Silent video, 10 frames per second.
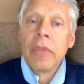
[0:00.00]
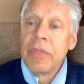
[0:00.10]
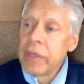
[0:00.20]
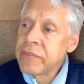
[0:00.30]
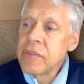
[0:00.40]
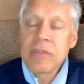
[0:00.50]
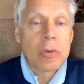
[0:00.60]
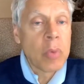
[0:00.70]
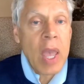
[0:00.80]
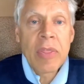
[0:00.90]
This is the
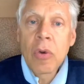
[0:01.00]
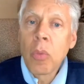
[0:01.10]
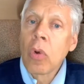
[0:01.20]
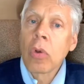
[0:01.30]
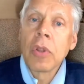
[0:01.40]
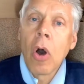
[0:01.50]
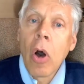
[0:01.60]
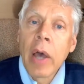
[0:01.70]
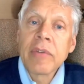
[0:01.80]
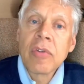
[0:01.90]
way the world
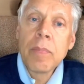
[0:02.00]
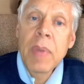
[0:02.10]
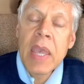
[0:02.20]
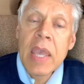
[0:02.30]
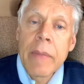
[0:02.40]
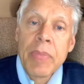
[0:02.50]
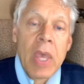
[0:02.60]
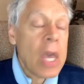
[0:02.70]
ought to be.